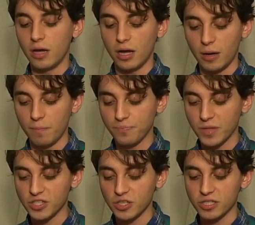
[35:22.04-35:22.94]
Um,
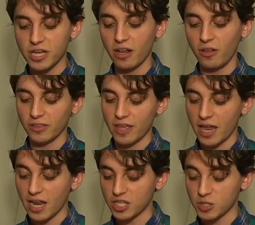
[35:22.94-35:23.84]
and so it's kind of like
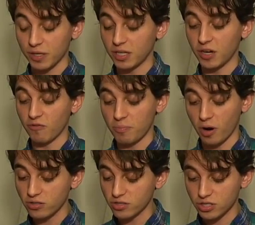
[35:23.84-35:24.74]
that, and it's split into different
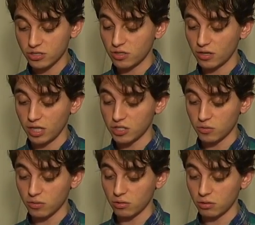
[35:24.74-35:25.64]
parts. The list,
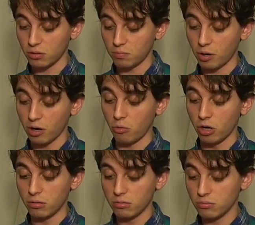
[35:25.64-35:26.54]
the part
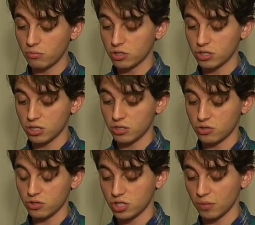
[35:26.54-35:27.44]
one, which
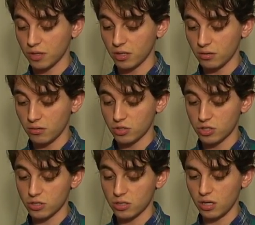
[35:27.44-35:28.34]
is something, which
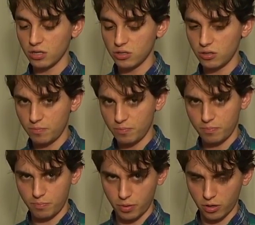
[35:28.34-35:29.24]
is uh, is there
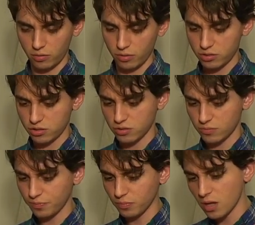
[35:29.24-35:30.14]
a part list?
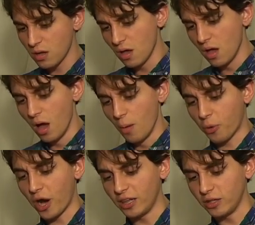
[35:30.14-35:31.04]

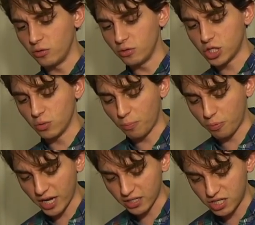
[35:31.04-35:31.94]
Prelude to a
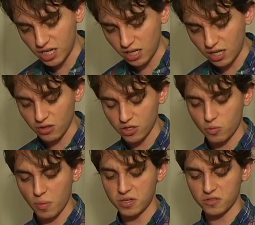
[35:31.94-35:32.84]
Preggatini. This
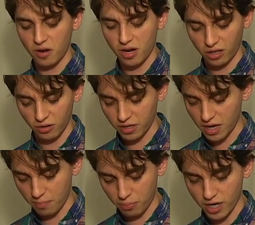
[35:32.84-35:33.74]
woman is very clearly
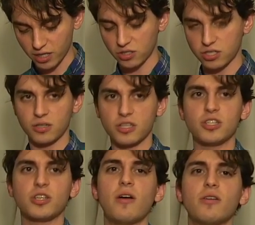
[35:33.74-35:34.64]
not pregnant. This
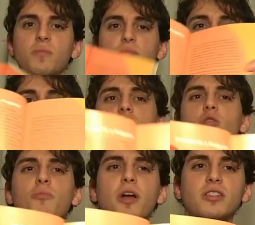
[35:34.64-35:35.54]
is how is a Prelude to
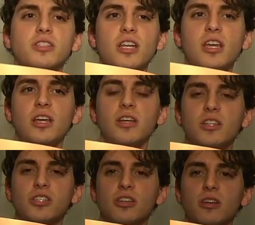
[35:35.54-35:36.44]
a Preggatini.
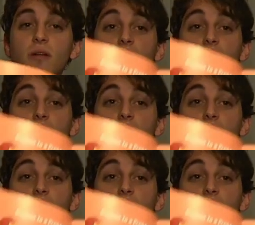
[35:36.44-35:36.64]
It's a.